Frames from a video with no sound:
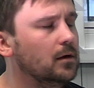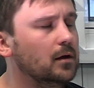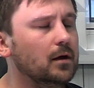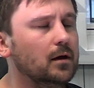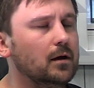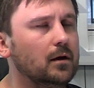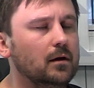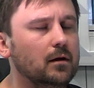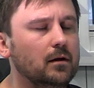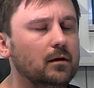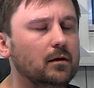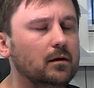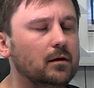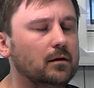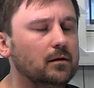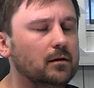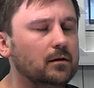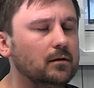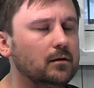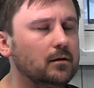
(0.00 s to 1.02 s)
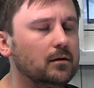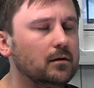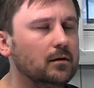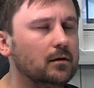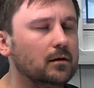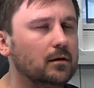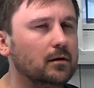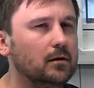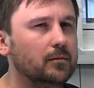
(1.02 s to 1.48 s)
and I think
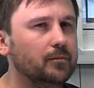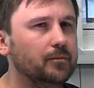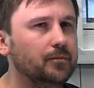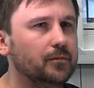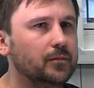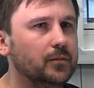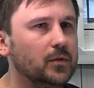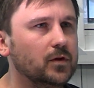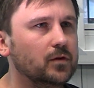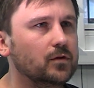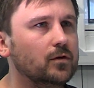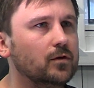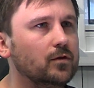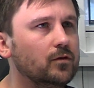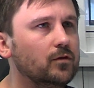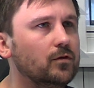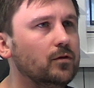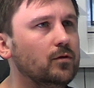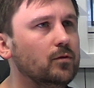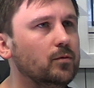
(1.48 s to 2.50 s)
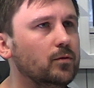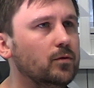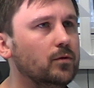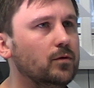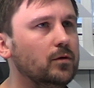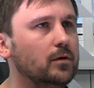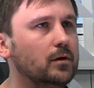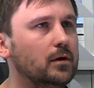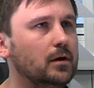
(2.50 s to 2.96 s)
so you
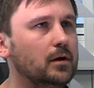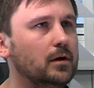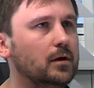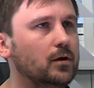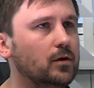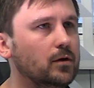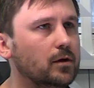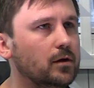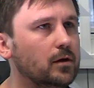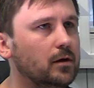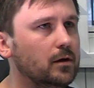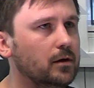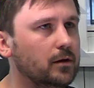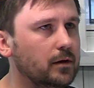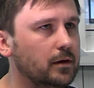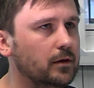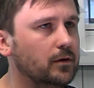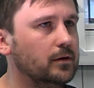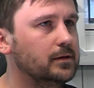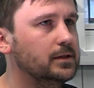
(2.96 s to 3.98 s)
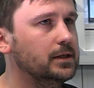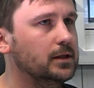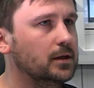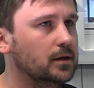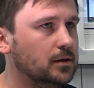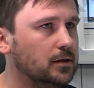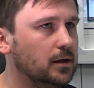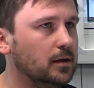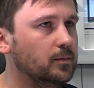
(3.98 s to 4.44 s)
on the
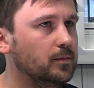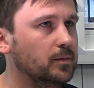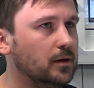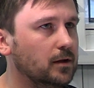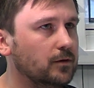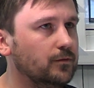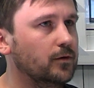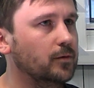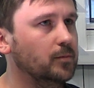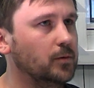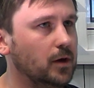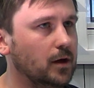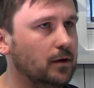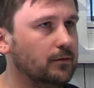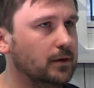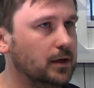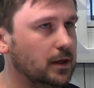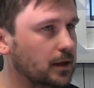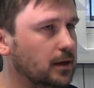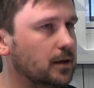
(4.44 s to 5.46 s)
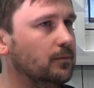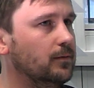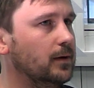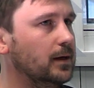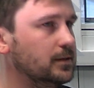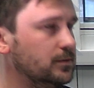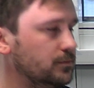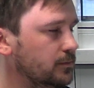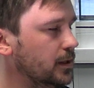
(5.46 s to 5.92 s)
signature platform you have a kind of like a
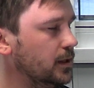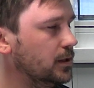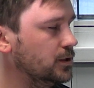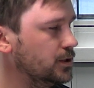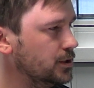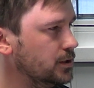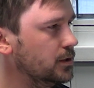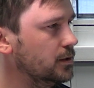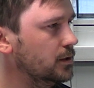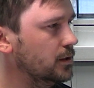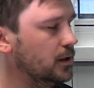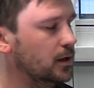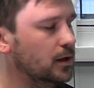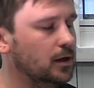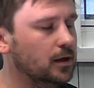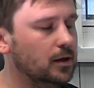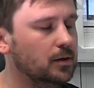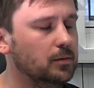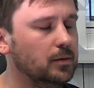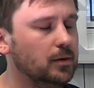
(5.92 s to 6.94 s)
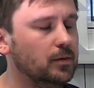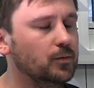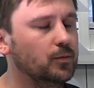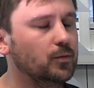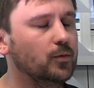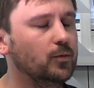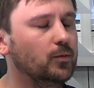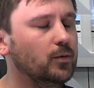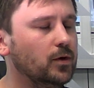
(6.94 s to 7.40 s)
vast range.
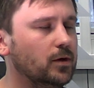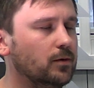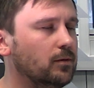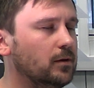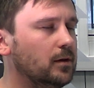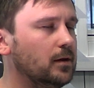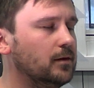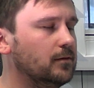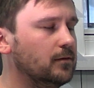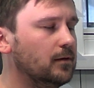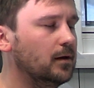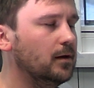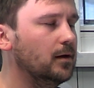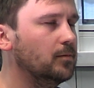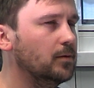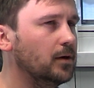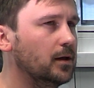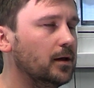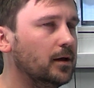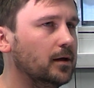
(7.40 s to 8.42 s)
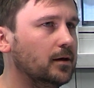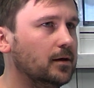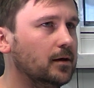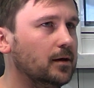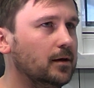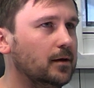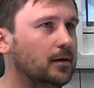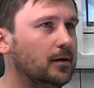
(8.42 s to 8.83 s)
One of the things that I'm kind of like